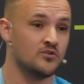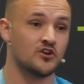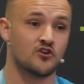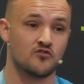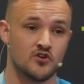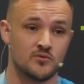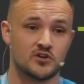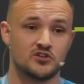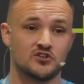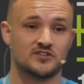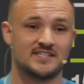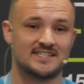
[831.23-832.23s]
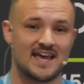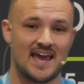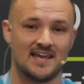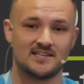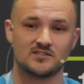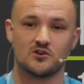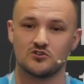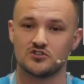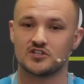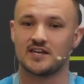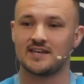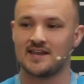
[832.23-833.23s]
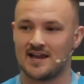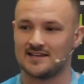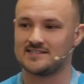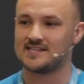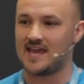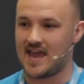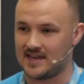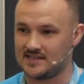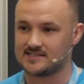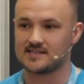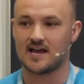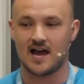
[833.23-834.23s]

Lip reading: the group conducted 898